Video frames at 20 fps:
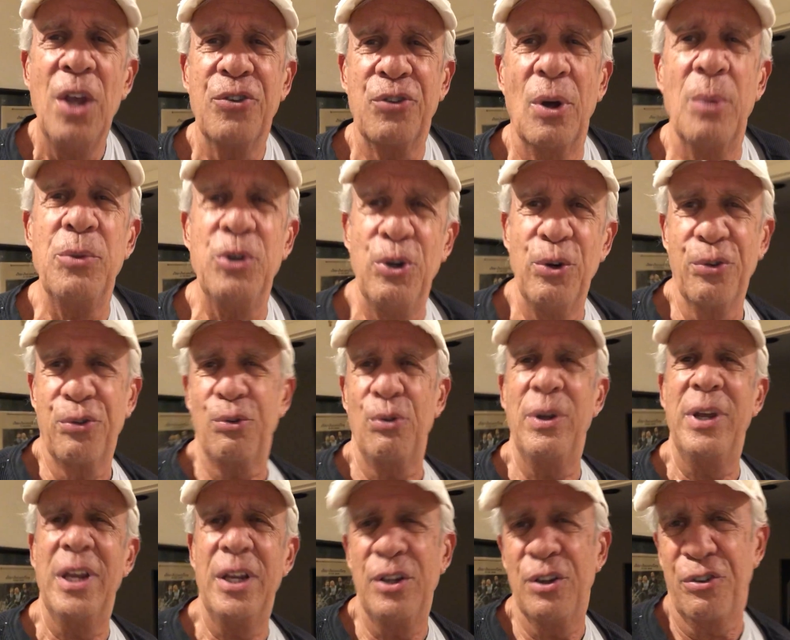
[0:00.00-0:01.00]
So I'm
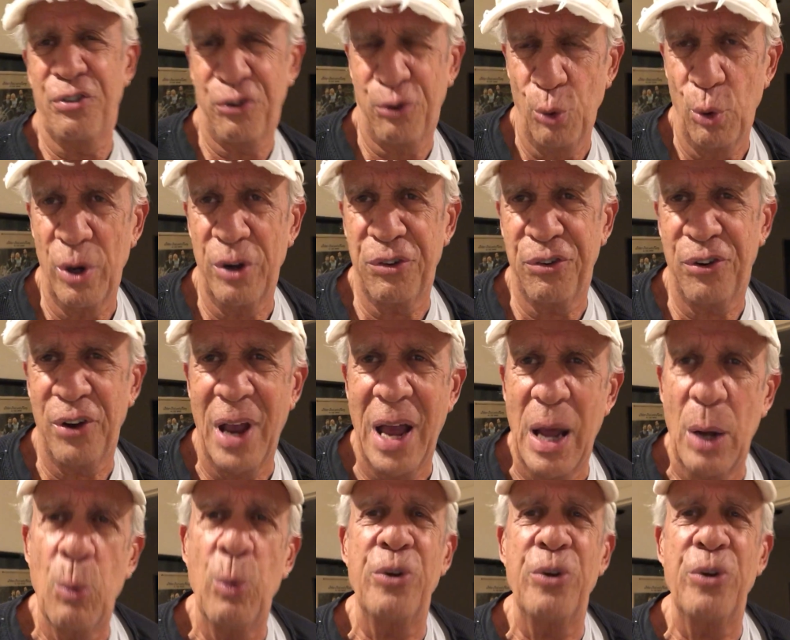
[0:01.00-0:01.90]
usually hitting a short shot,